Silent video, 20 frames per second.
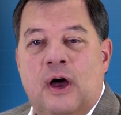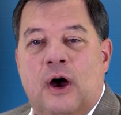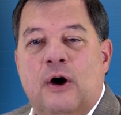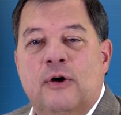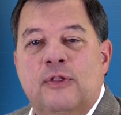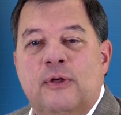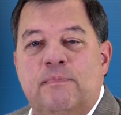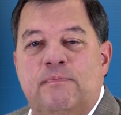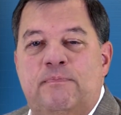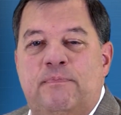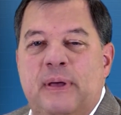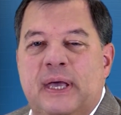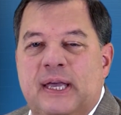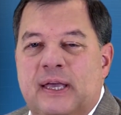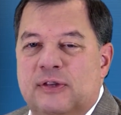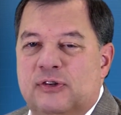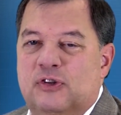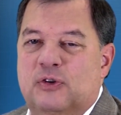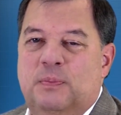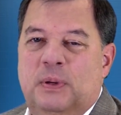are the
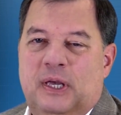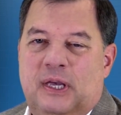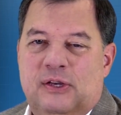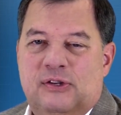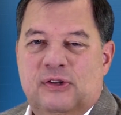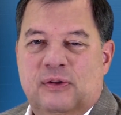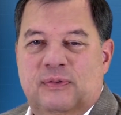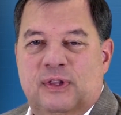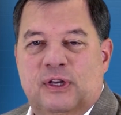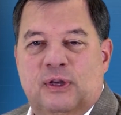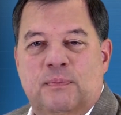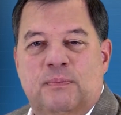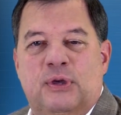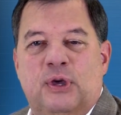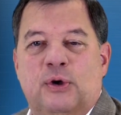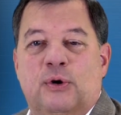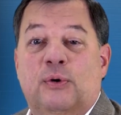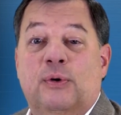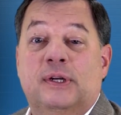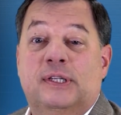biggest piece of the
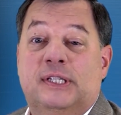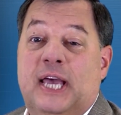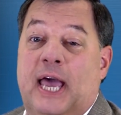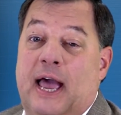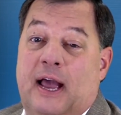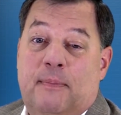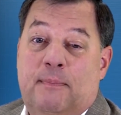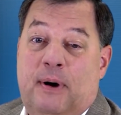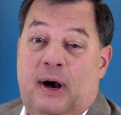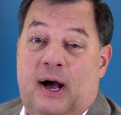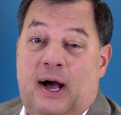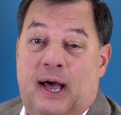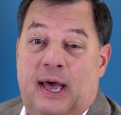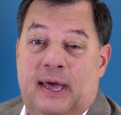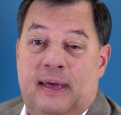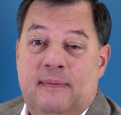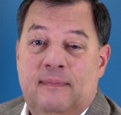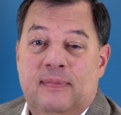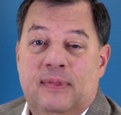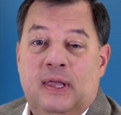computer attack
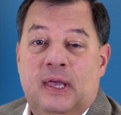pie,